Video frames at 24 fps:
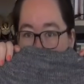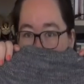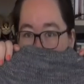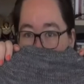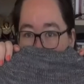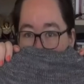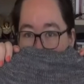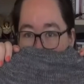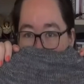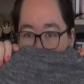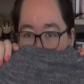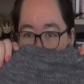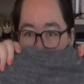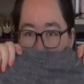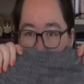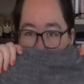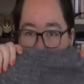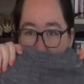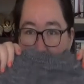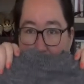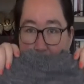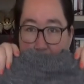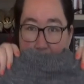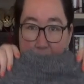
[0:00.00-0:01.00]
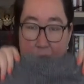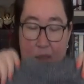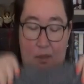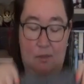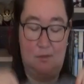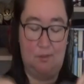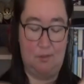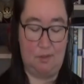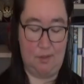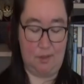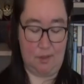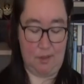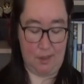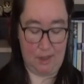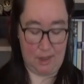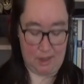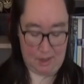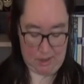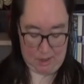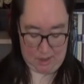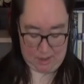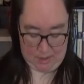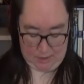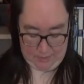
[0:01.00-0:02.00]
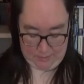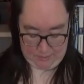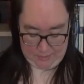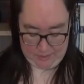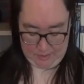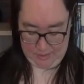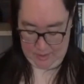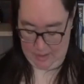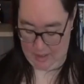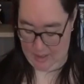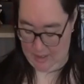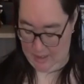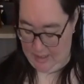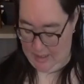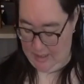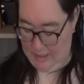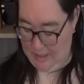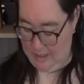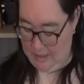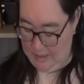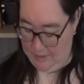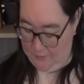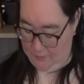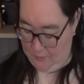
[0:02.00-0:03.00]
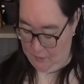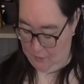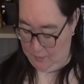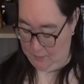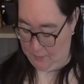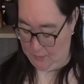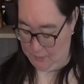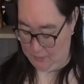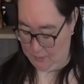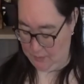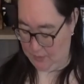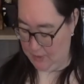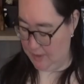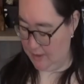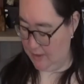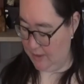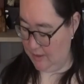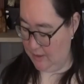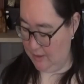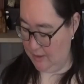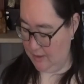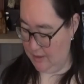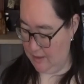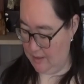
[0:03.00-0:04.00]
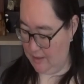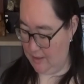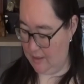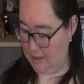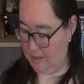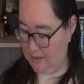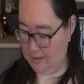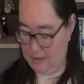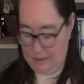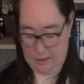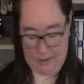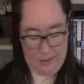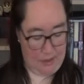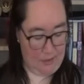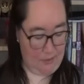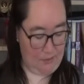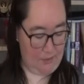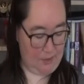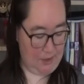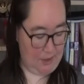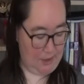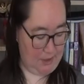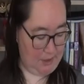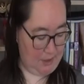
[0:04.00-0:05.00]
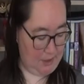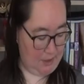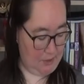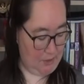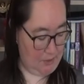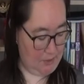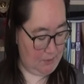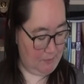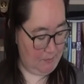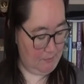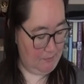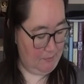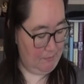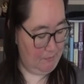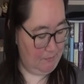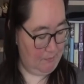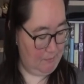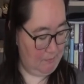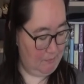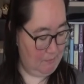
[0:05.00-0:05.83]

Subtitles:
But yeah, tiny cute. It is for a boy, and there is some